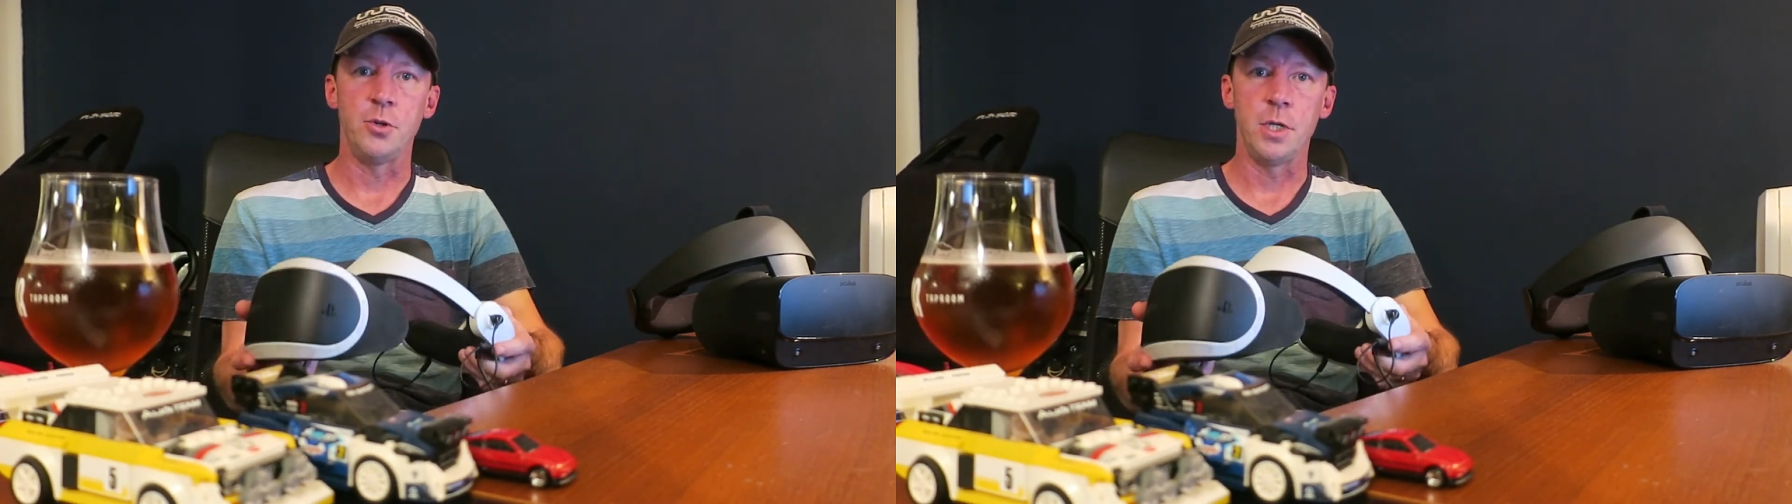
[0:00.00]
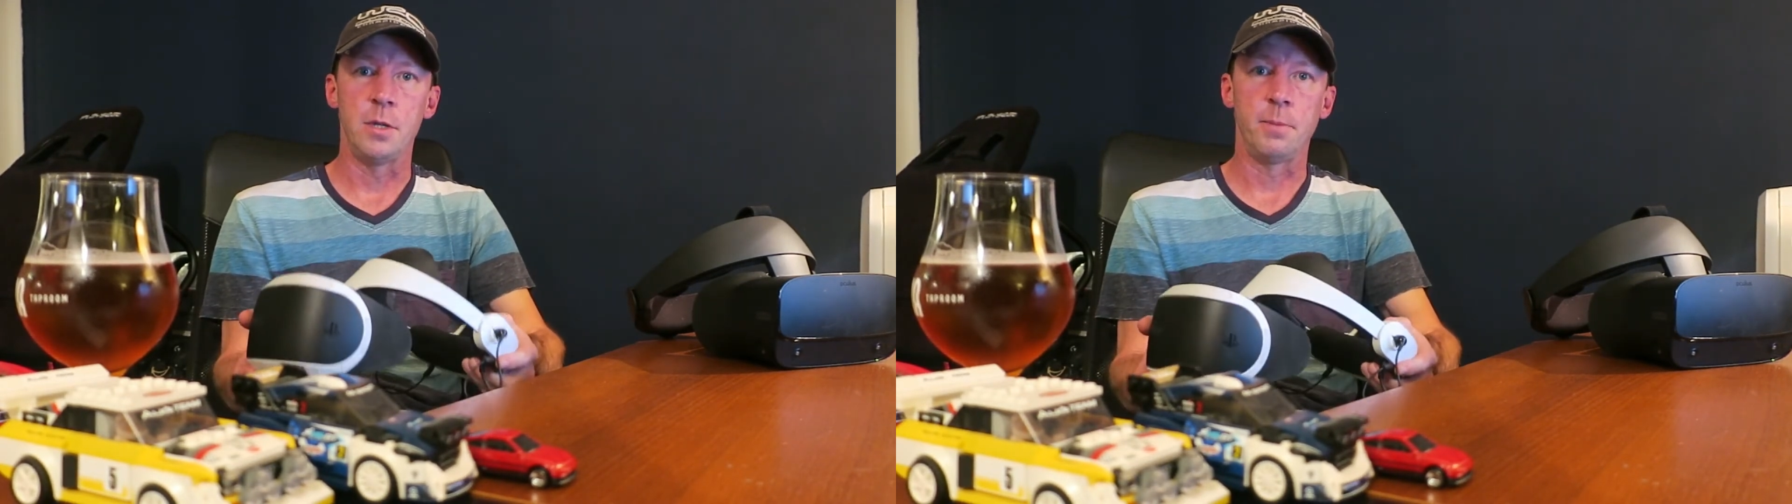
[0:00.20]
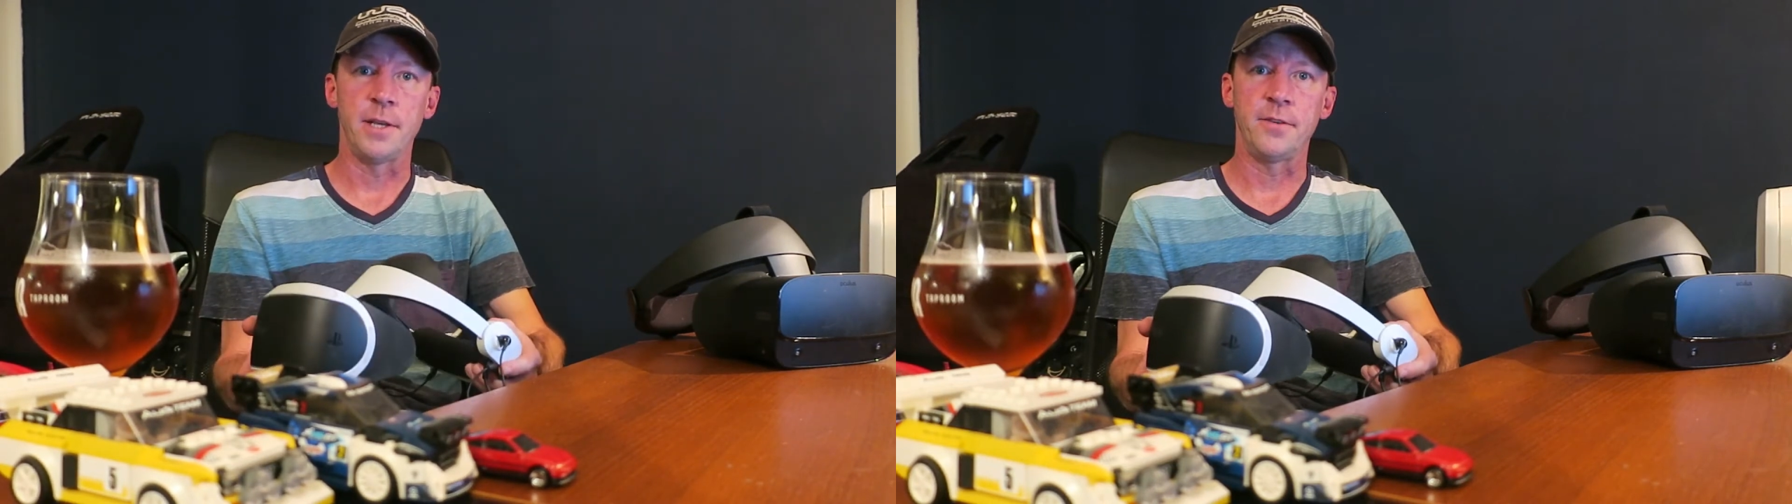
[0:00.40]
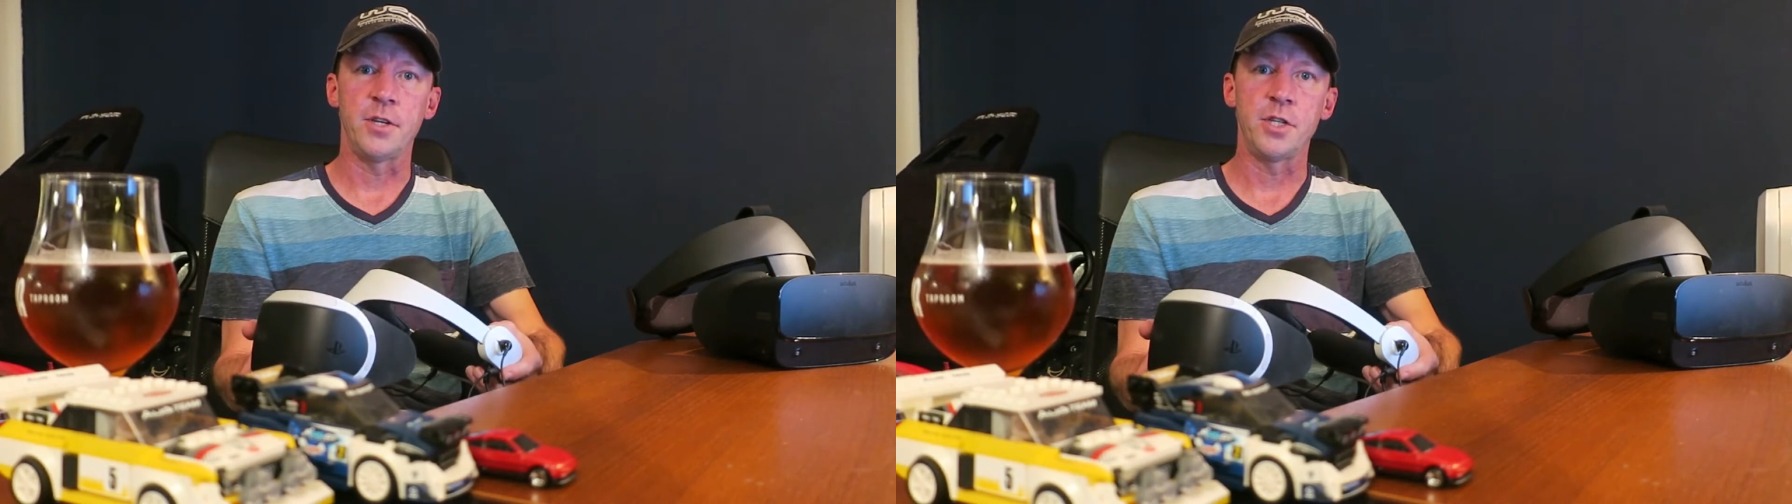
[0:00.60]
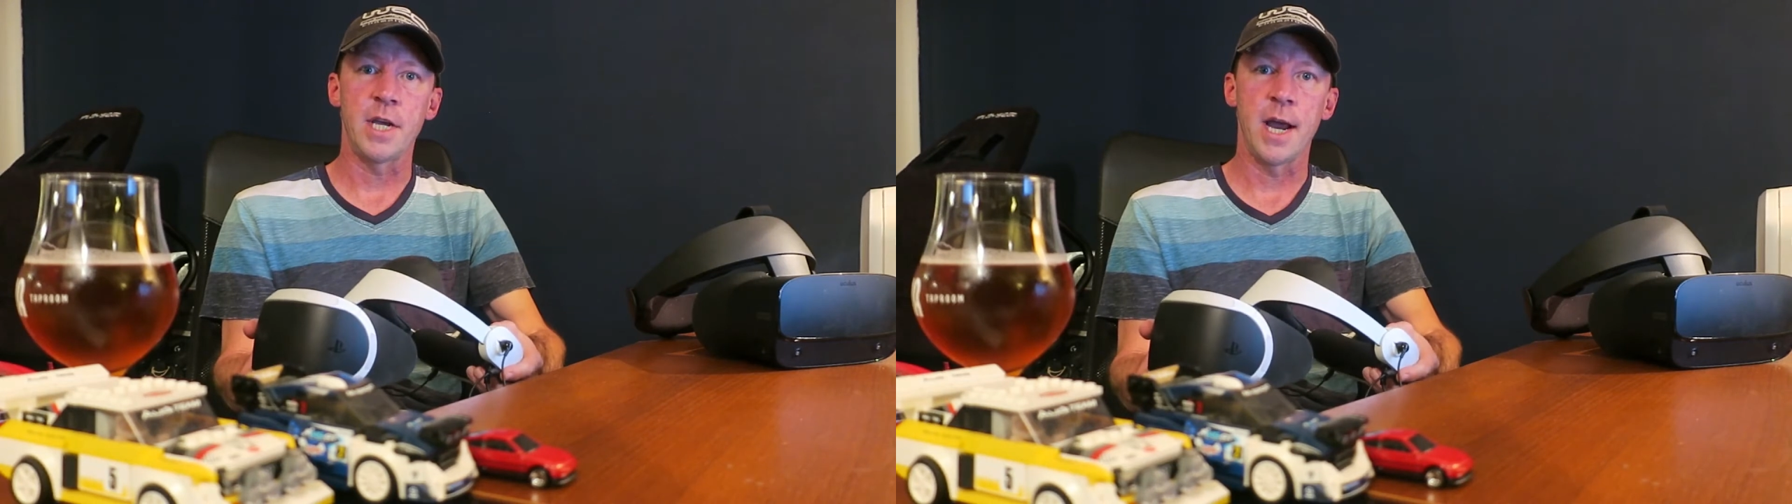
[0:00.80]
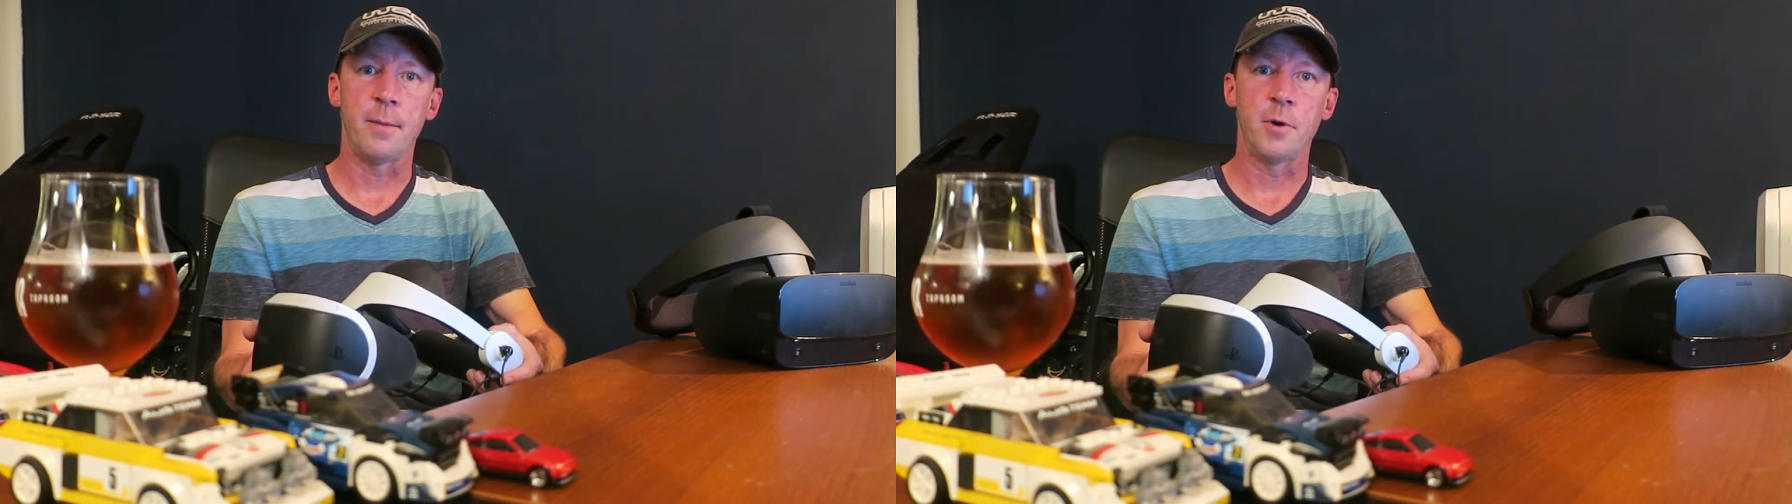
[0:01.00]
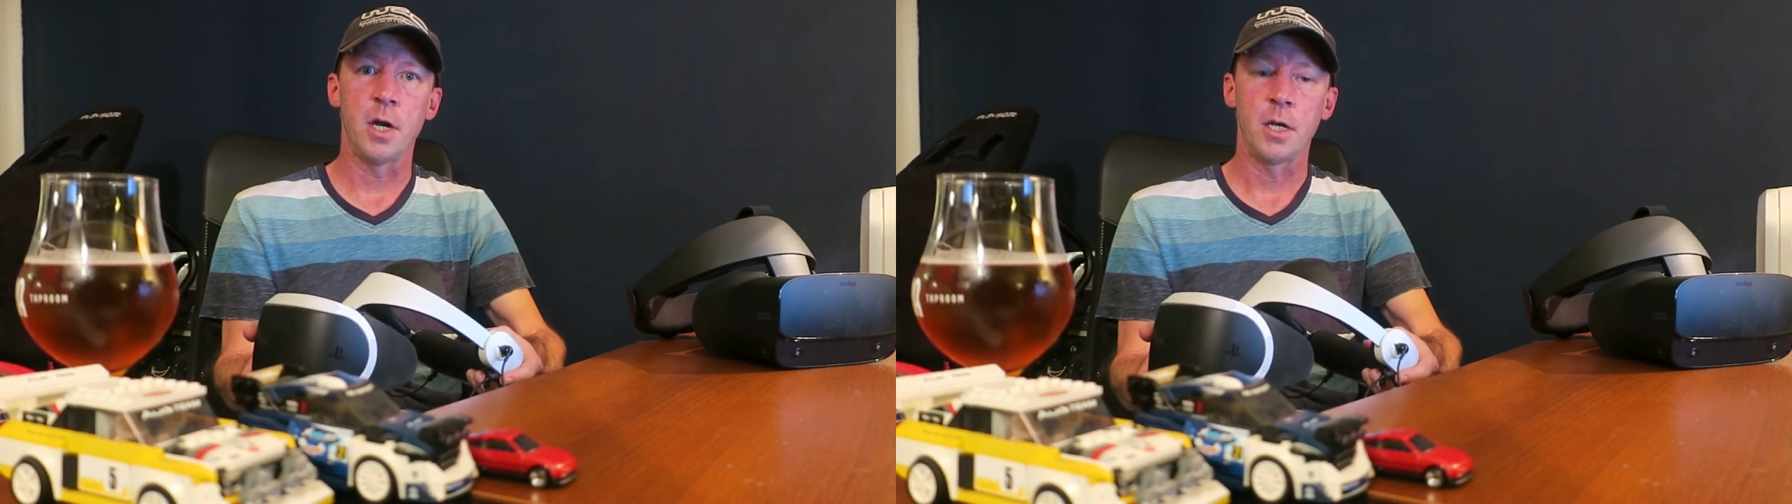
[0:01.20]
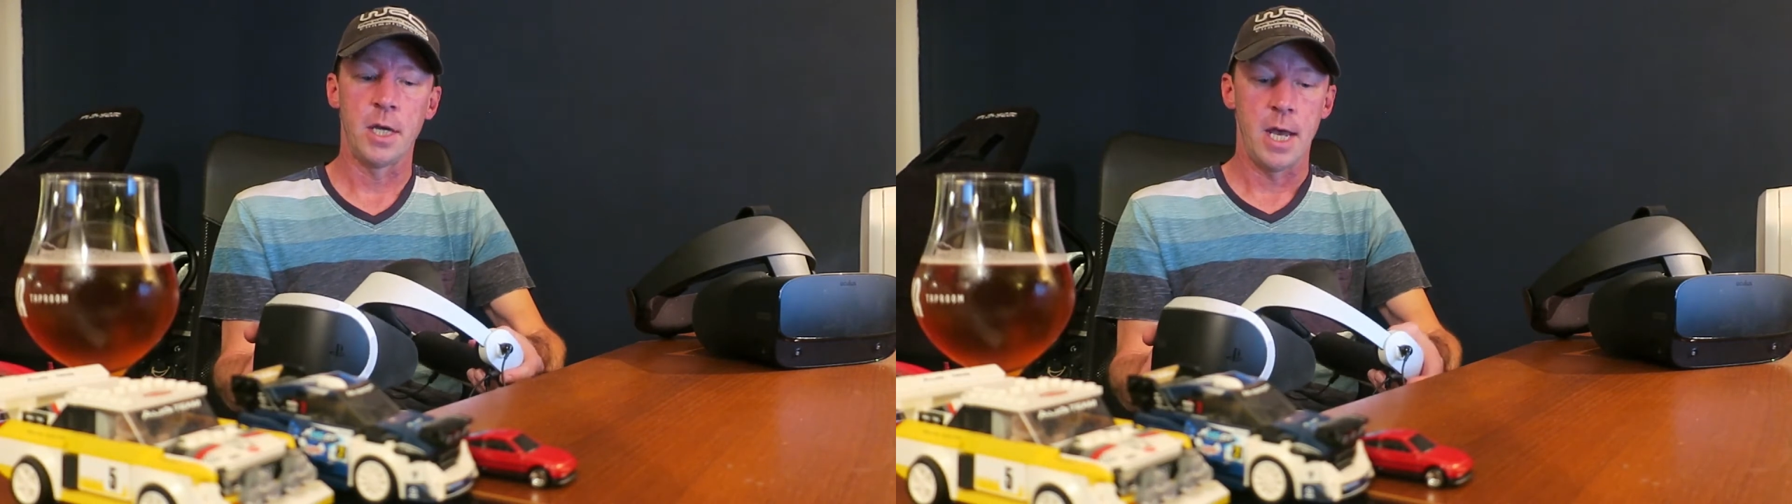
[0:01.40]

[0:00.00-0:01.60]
you need the PlayStation camera,